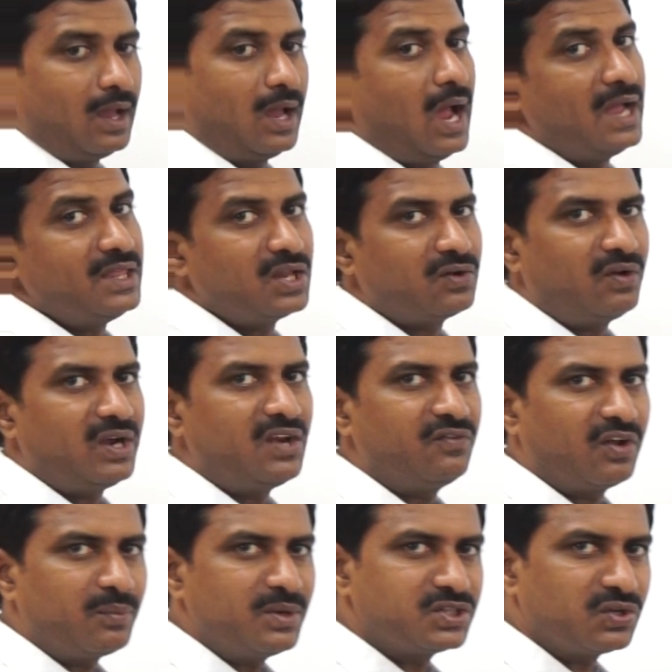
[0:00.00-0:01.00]
Another one
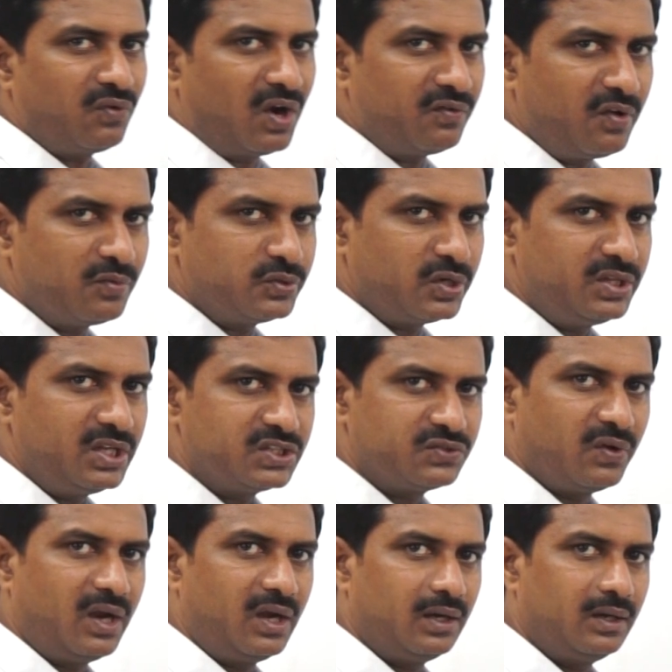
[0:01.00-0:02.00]
information what we observe in this
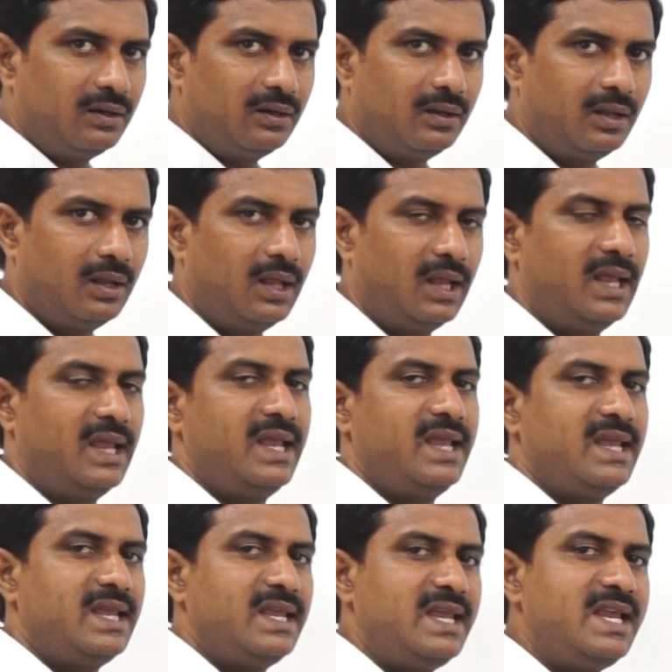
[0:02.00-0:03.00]
one,
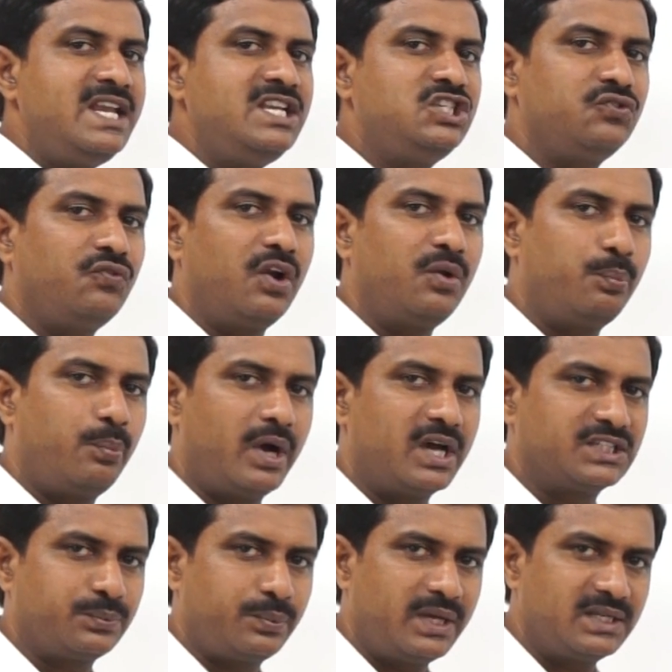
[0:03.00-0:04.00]
each one
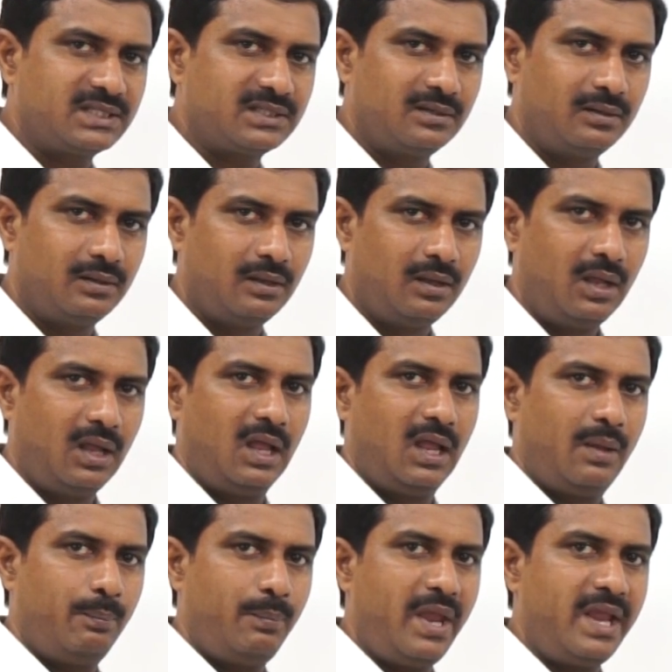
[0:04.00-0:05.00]
phosphorus
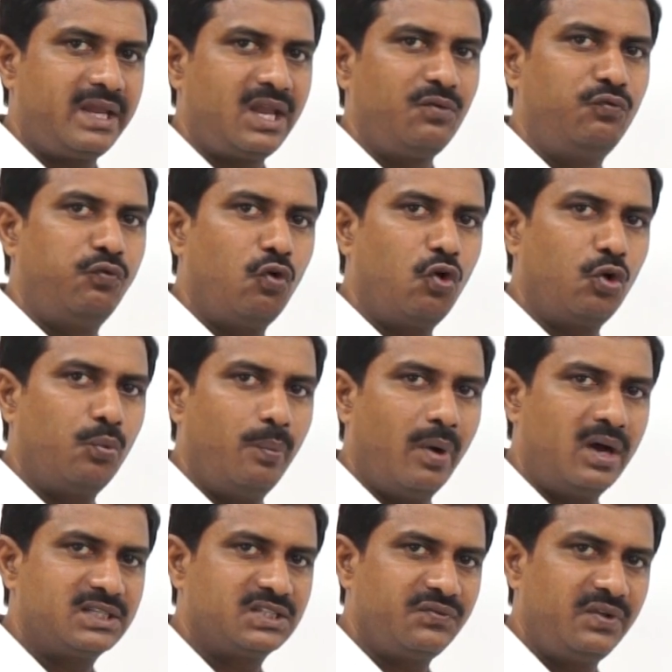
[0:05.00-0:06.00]
making 4
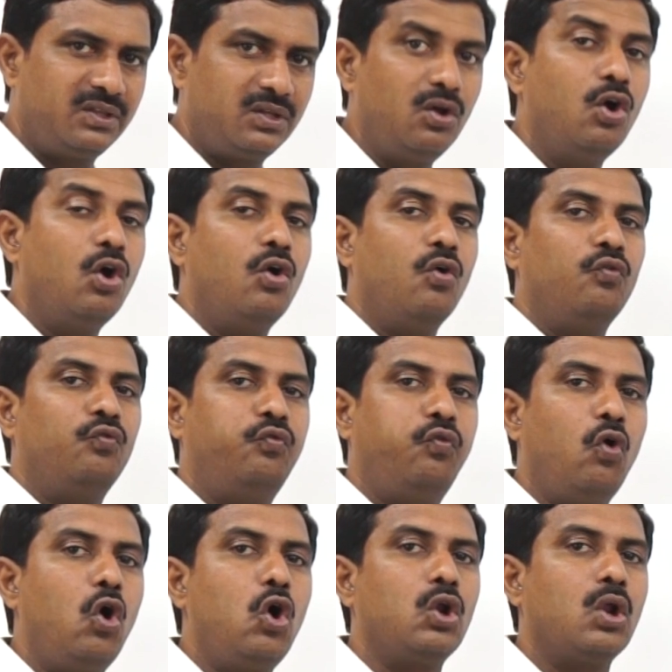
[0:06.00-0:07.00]
bonds with
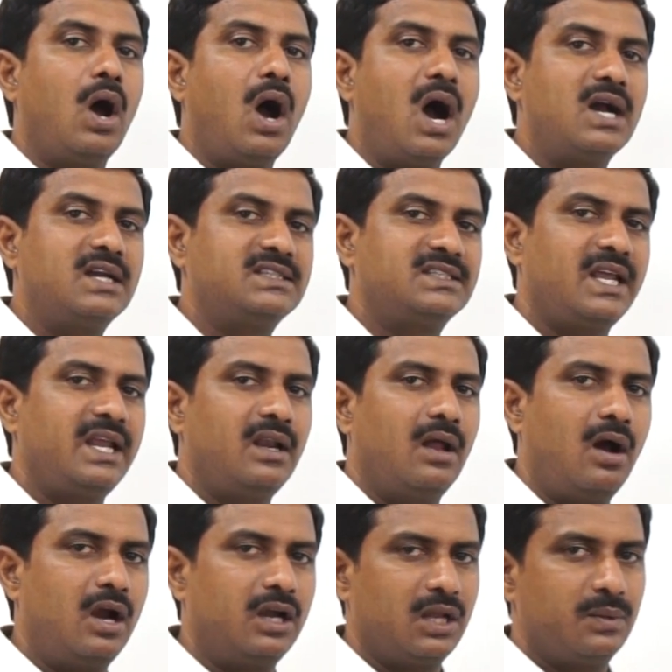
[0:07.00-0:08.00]
4 oxygen
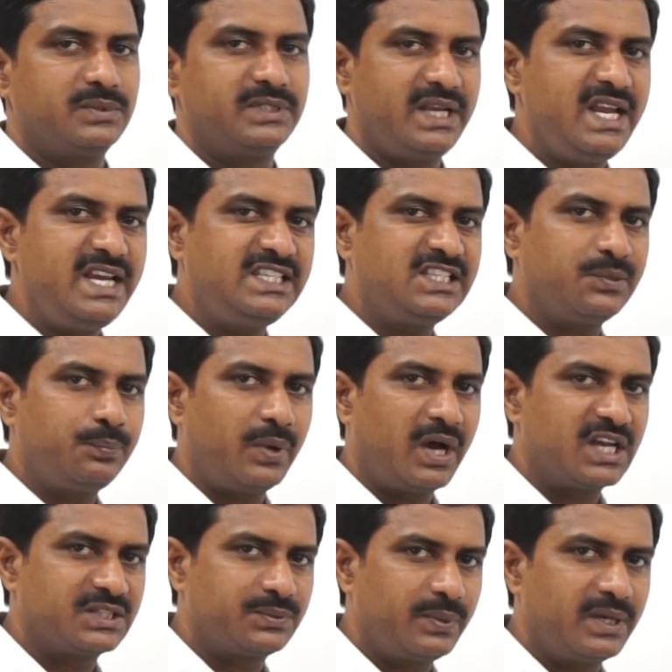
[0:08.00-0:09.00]
atoms. Each
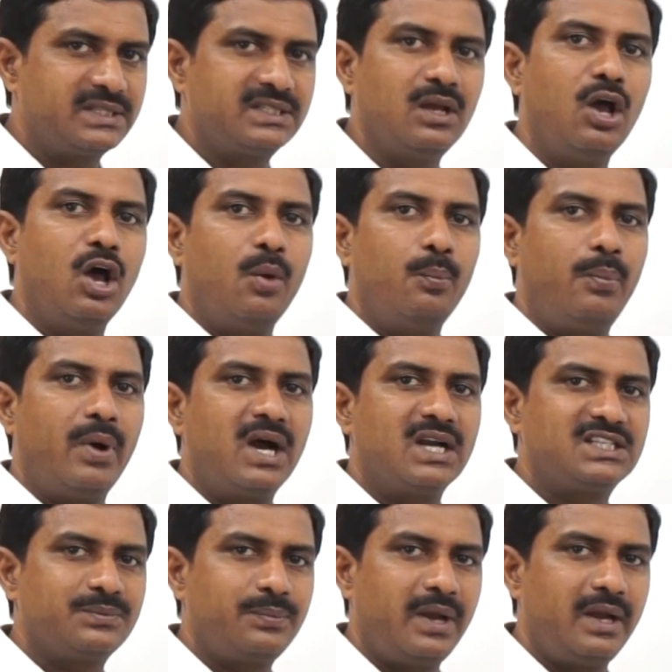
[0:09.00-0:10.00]
phosphorus
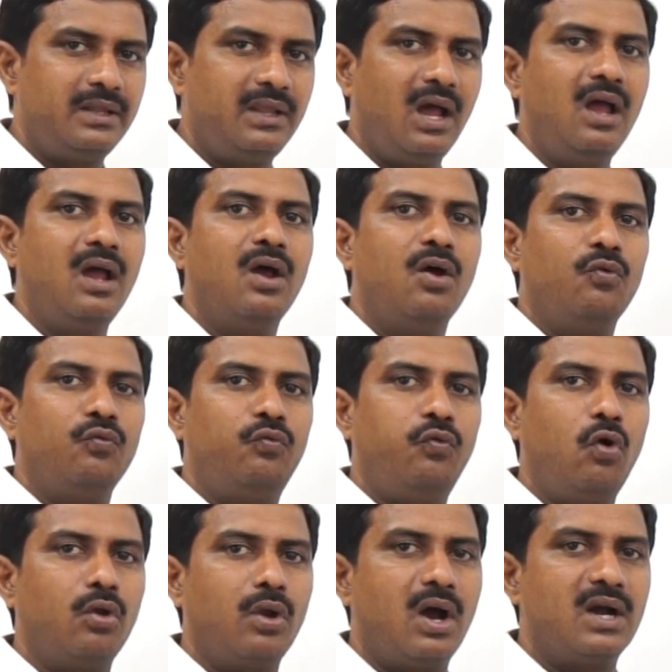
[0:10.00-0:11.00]
participate the
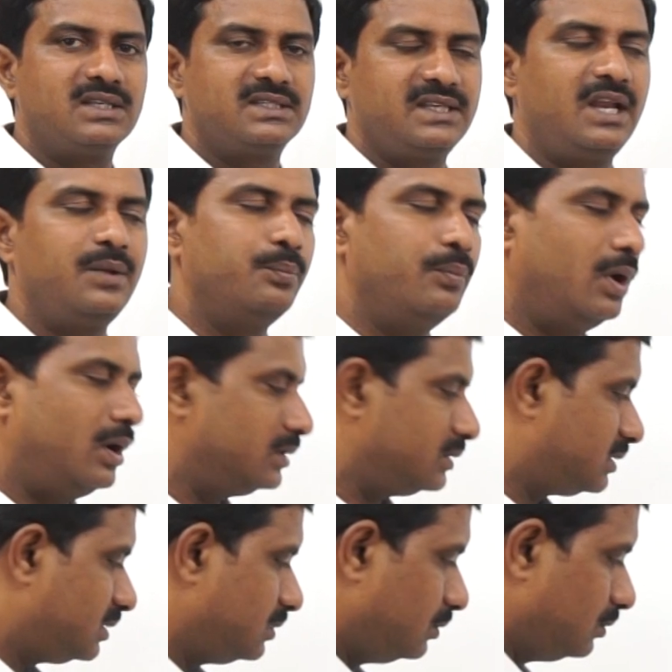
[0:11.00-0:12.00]
4 oxygen
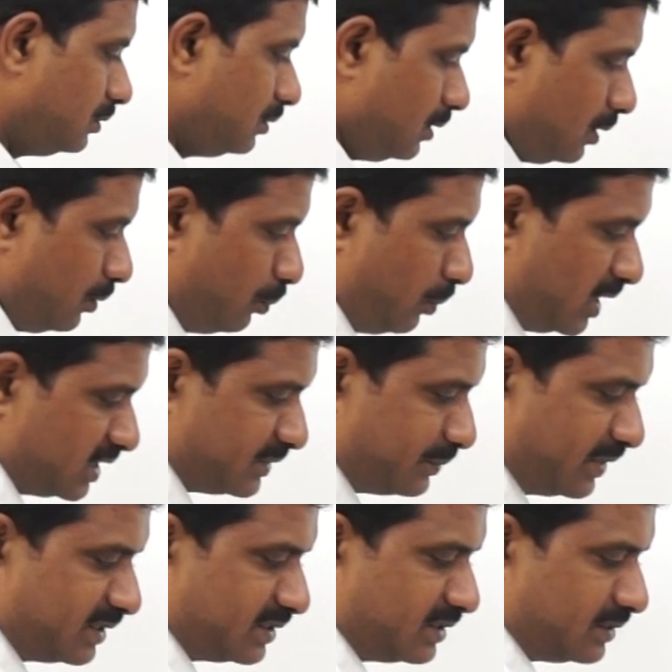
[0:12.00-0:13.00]
bonds.
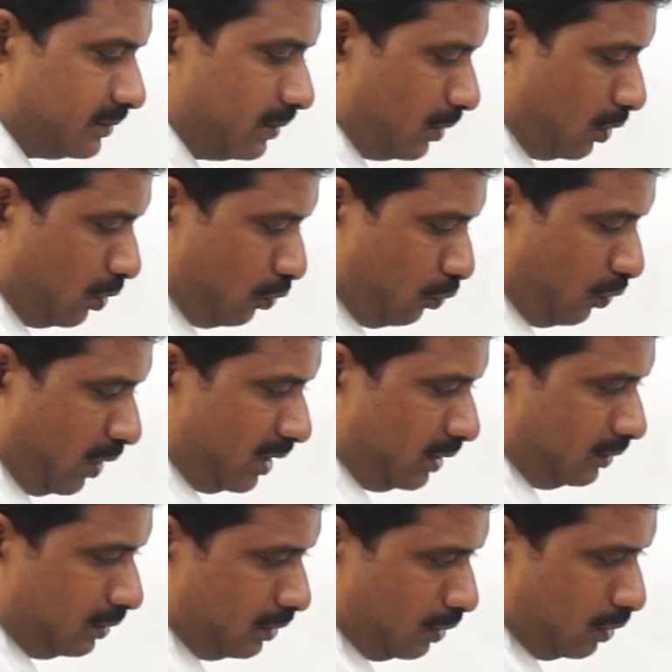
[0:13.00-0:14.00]
Phosphorus
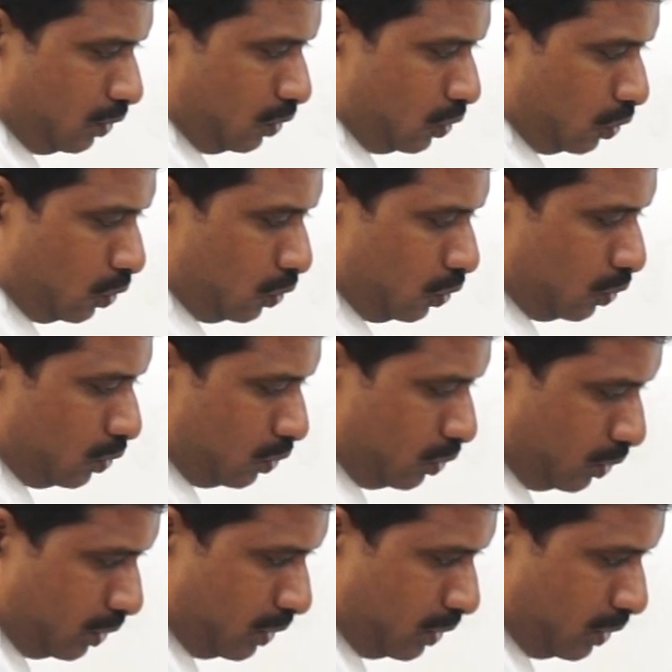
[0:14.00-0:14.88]
1, 2,